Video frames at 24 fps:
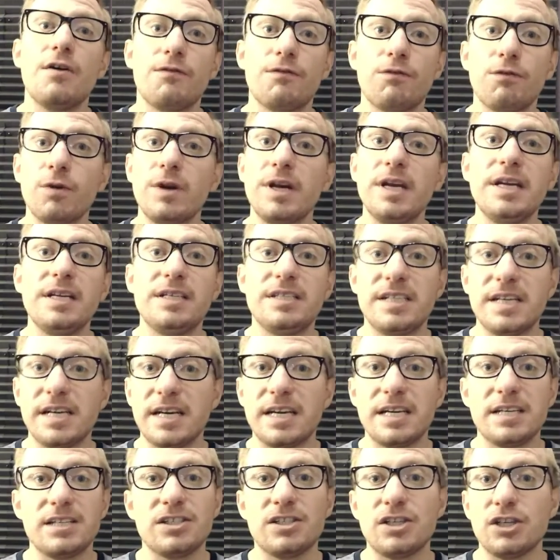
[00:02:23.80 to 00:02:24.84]
free
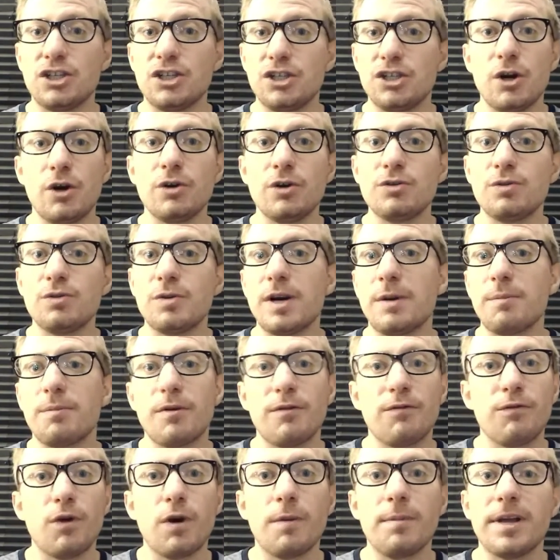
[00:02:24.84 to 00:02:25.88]
tickets to shows when I'm
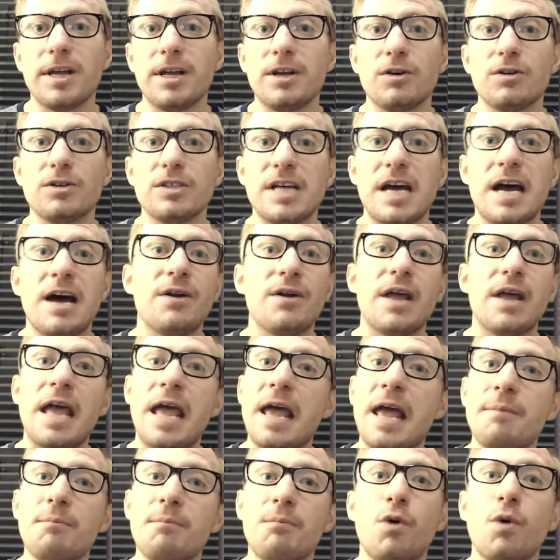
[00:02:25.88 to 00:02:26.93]
performing in your town,
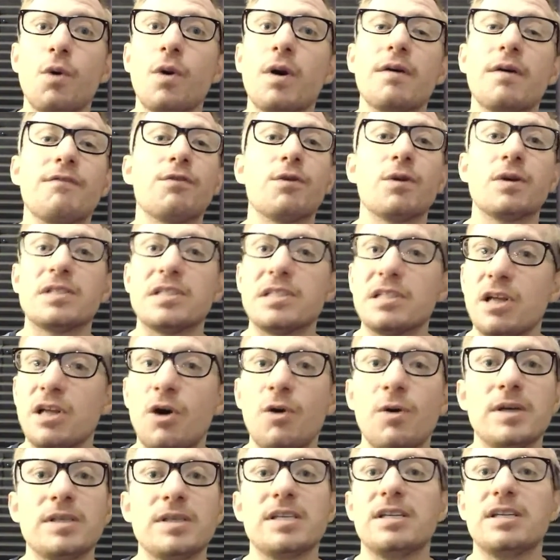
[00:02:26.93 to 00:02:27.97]
and more for as
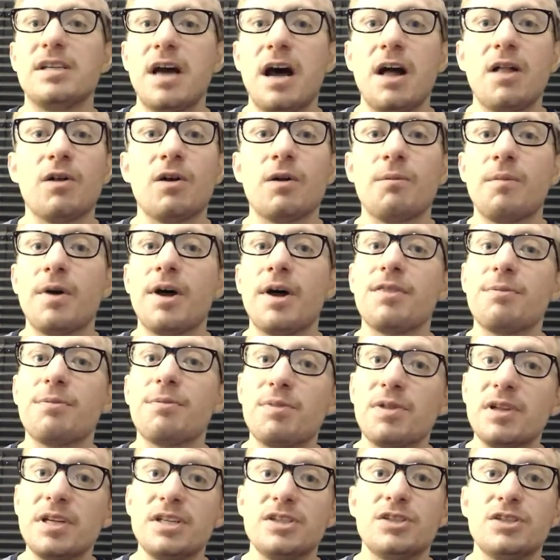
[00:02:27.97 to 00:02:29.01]
low as $1 a month.
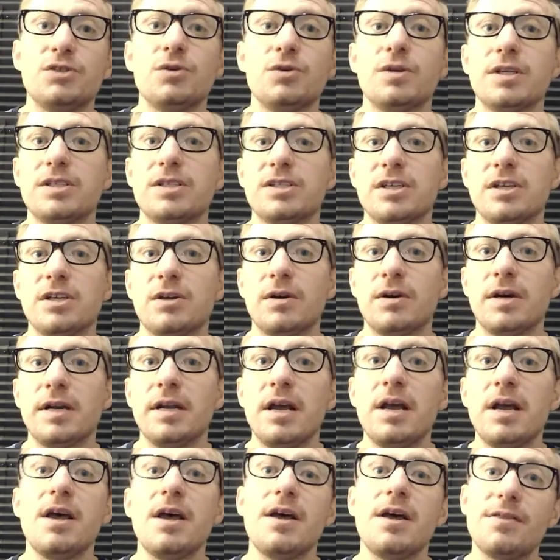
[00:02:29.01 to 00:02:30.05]
Please do consider it.
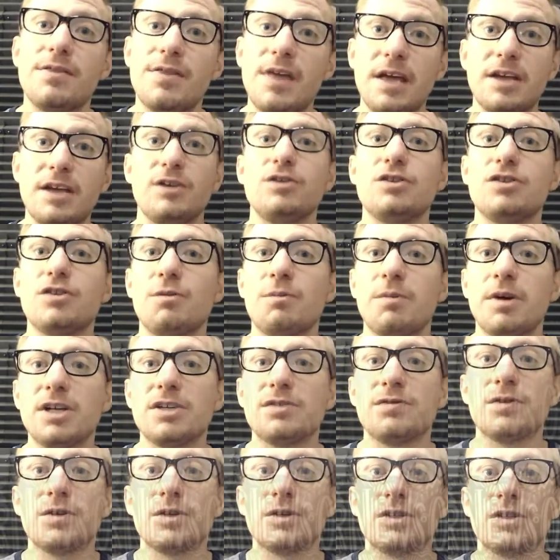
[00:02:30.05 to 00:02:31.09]
Thank you so
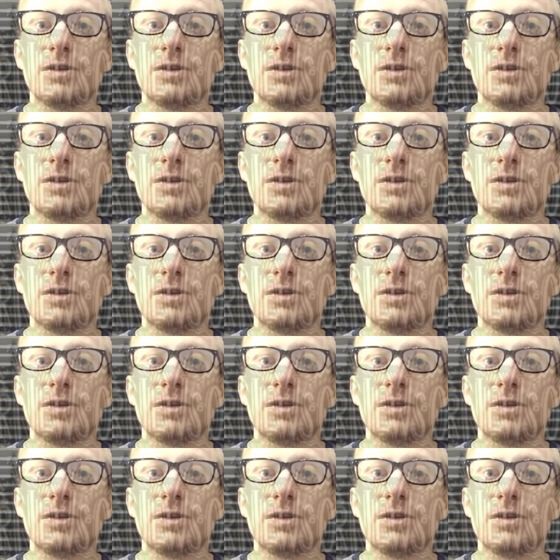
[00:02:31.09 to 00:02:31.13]
much for